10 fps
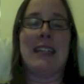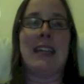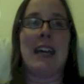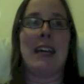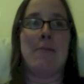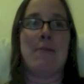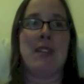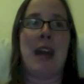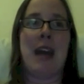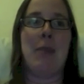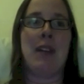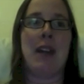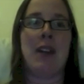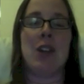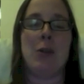um, this happened in
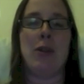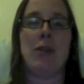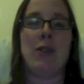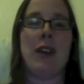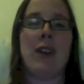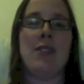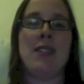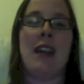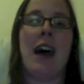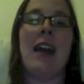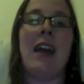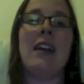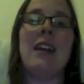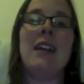October of 2009